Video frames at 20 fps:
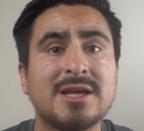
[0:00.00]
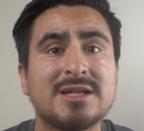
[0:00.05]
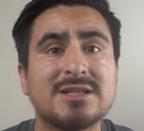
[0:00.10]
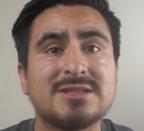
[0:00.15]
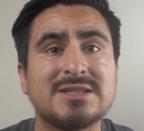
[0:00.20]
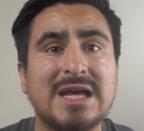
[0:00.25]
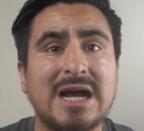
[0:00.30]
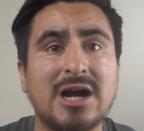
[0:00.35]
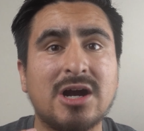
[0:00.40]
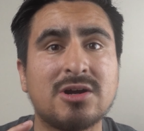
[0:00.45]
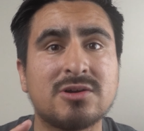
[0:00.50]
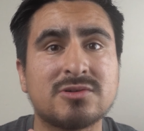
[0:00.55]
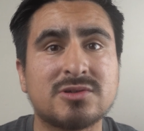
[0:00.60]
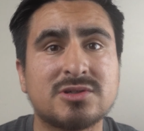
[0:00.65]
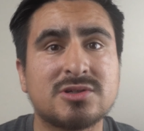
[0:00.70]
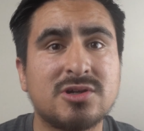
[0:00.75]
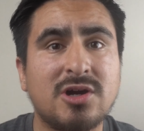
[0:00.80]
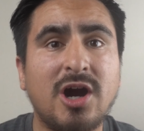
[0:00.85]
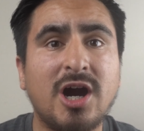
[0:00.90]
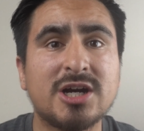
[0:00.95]
Now,
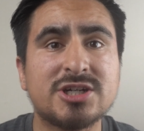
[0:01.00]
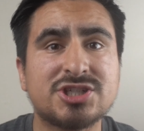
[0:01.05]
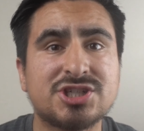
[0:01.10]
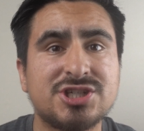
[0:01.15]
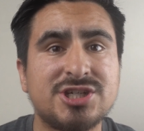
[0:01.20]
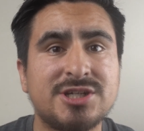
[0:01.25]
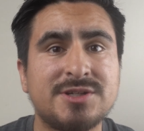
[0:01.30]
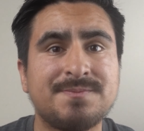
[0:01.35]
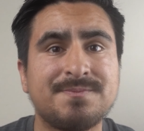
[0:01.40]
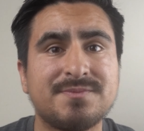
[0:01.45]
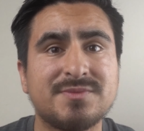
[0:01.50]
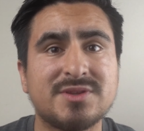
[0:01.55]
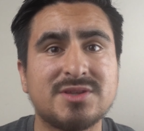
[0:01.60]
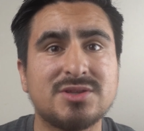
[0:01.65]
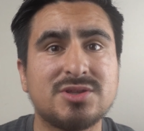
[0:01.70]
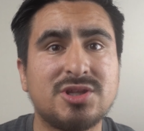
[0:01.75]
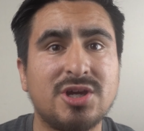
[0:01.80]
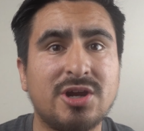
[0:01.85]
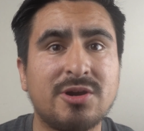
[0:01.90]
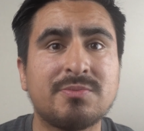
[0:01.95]
caution,
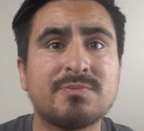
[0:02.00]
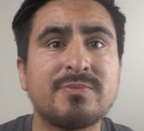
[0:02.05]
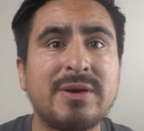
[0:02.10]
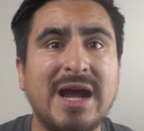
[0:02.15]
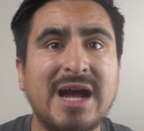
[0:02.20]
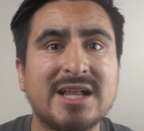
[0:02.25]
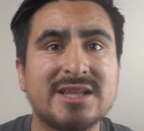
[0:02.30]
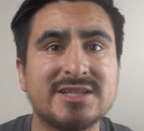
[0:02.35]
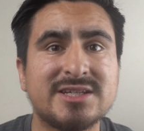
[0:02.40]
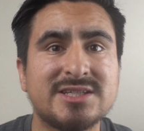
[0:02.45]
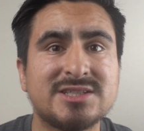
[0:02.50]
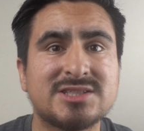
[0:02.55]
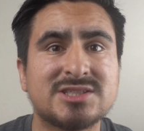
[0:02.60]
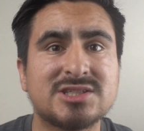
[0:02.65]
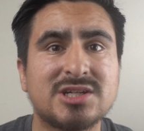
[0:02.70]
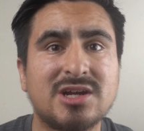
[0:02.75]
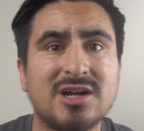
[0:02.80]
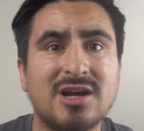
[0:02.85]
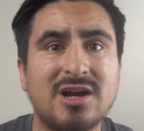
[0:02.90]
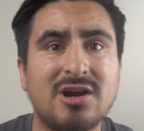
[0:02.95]
their
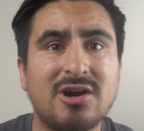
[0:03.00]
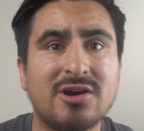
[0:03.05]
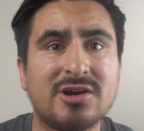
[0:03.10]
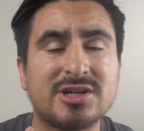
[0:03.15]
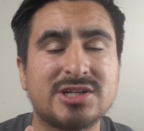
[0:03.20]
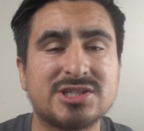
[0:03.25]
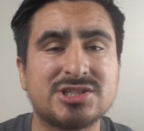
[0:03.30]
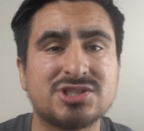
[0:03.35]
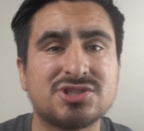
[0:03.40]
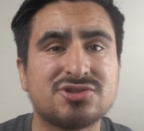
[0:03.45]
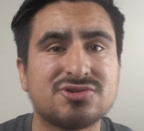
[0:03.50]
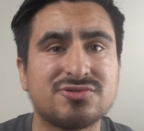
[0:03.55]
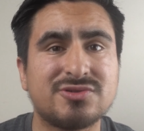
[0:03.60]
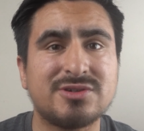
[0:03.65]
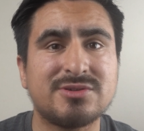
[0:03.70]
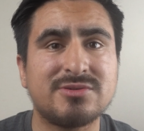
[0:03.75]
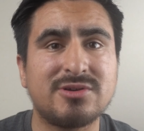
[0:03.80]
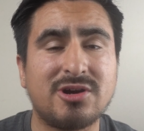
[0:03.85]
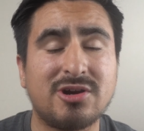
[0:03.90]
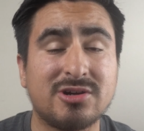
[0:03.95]
pallets
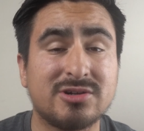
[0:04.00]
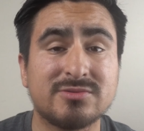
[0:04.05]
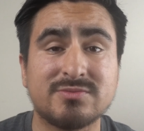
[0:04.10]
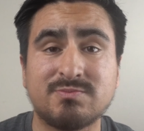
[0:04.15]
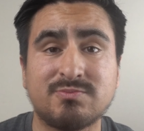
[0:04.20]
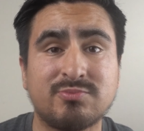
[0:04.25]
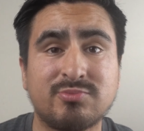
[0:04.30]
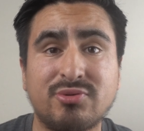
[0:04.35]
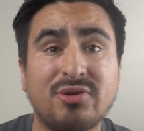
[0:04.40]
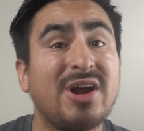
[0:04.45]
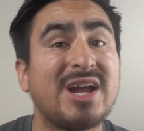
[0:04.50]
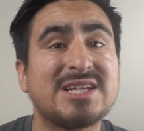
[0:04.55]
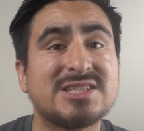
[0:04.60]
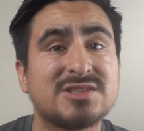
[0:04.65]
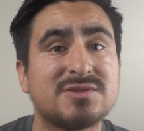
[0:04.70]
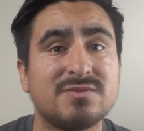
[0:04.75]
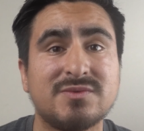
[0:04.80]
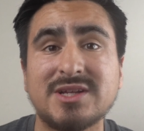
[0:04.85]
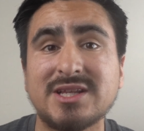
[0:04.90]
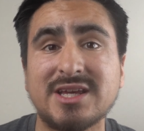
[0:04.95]
are
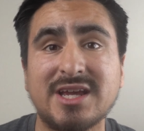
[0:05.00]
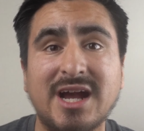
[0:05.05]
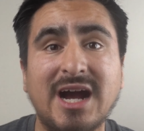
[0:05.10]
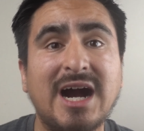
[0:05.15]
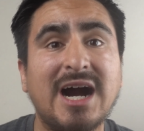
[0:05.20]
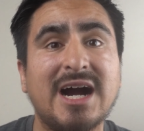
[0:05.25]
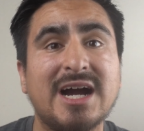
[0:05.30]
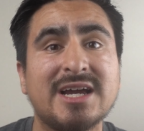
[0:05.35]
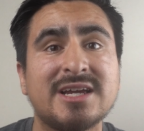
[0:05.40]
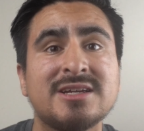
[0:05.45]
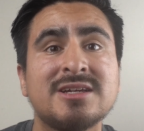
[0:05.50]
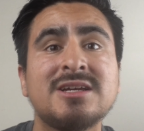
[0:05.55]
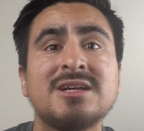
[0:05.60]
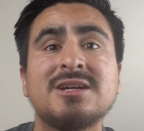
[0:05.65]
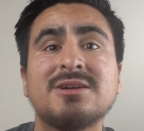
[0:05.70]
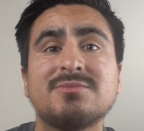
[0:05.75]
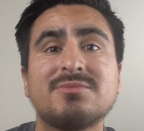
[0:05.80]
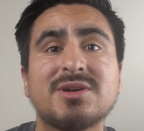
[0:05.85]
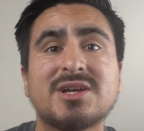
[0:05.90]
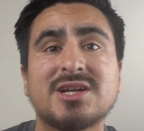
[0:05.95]
priced really high
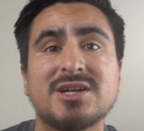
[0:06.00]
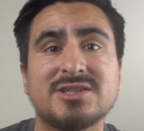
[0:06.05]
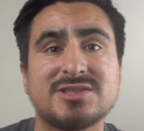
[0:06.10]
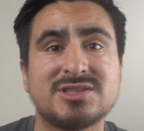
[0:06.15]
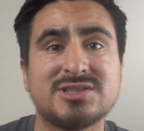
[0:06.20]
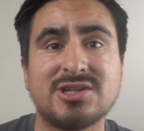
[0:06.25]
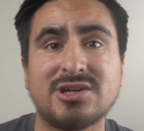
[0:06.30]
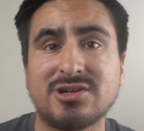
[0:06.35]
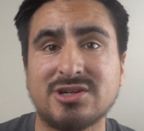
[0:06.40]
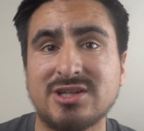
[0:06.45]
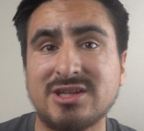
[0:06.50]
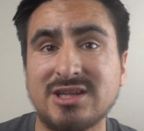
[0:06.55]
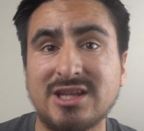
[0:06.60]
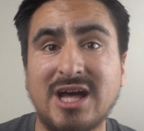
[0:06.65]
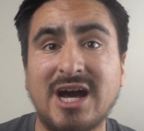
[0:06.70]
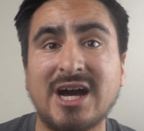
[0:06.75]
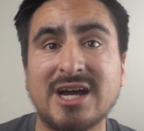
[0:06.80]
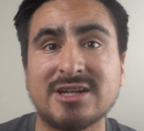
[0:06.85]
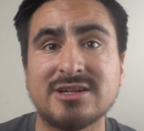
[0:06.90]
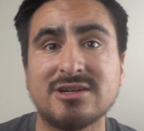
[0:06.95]
because there are a
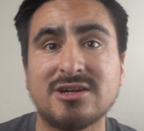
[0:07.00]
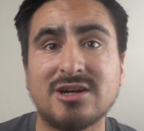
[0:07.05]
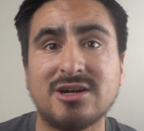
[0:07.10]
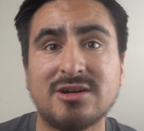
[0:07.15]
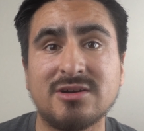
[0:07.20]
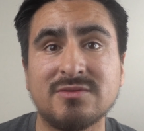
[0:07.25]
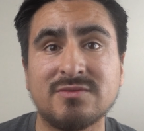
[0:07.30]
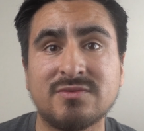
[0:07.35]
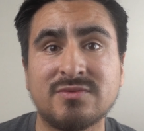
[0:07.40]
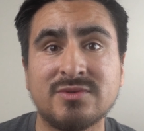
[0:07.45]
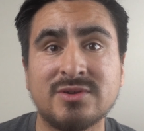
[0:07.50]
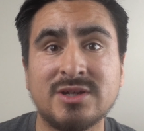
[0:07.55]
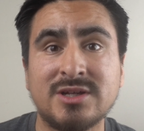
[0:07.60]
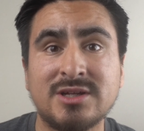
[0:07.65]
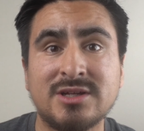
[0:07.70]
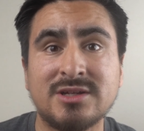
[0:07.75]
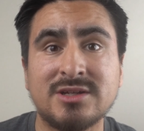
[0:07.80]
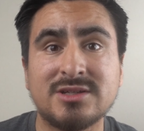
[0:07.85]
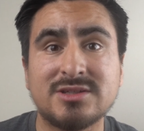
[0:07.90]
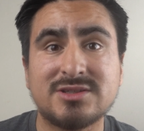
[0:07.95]
lot of
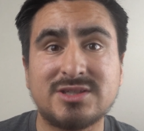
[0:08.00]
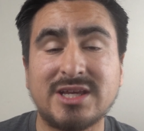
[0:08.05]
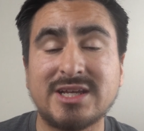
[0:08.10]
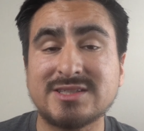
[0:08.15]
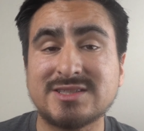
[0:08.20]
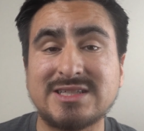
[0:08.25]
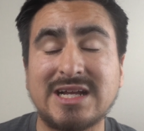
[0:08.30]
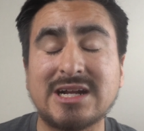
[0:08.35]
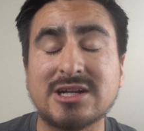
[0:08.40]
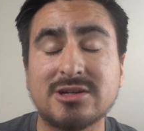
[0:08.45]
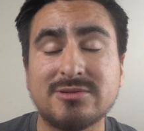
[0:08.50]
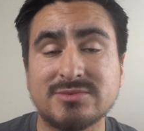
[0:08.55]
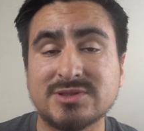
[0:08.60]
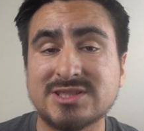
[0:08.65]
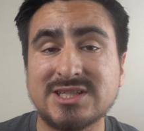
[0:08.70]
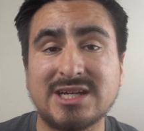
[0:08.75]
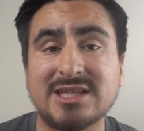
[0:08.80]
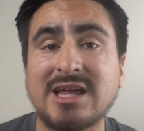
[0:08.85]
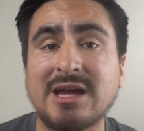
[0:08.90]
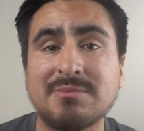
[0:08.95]
things that come
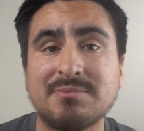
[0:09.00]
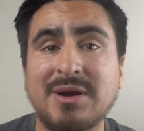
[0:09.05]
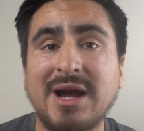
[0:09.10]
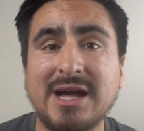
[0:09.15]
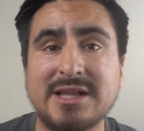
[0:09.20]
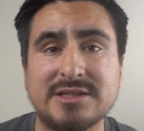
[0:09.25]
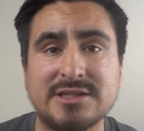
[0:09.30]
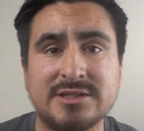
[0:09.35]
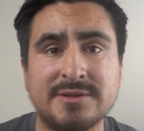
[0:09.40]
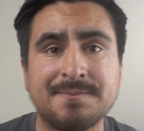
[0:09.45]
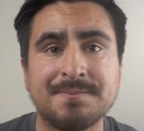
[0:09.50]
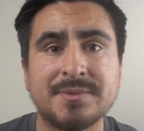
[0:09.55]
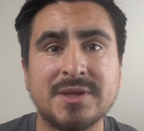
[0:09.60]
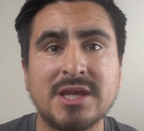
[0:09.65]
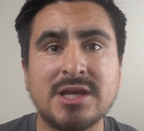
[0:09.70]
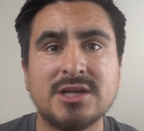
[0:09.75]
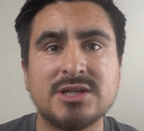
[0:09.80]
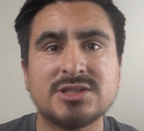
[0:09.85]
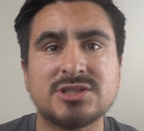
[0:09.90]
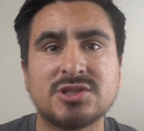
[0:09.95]
inside that pallet.
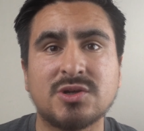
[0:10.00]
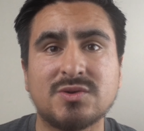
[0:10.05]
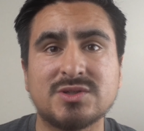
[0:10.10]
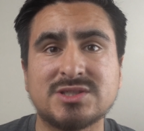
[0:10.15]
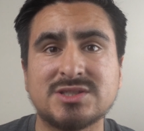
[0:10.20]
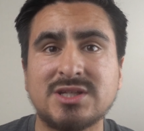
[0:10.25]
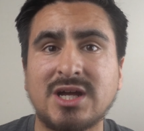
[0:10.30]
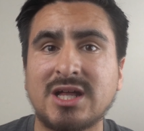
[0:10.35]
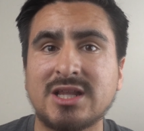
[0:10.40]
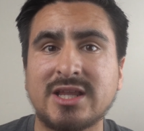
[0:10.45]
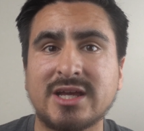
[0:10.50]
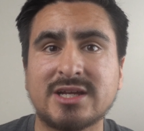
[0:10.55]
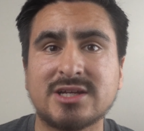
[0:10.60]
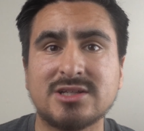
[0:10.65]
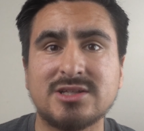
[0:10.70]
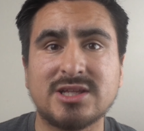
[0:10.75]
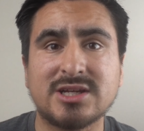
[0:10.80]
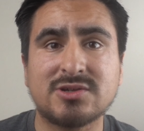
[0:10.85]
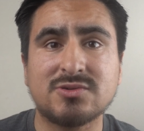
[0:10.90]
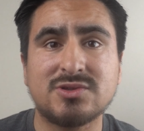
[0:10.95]
So it's not like a
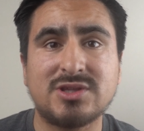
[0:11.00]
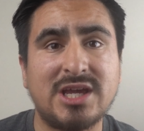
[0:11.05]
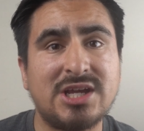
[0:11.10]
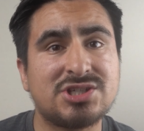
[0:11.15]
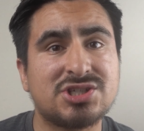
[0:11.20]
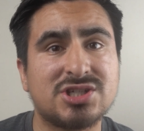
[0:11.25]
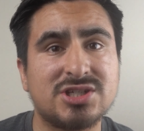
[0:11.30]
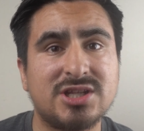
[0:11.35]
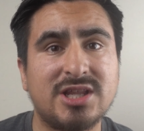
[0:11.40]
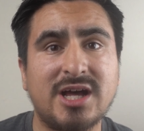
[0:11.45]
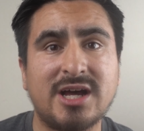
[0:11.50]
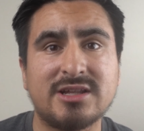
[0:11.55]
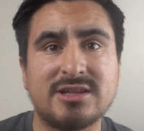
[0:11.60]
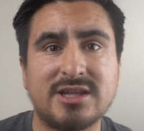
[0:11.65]
liquidation lot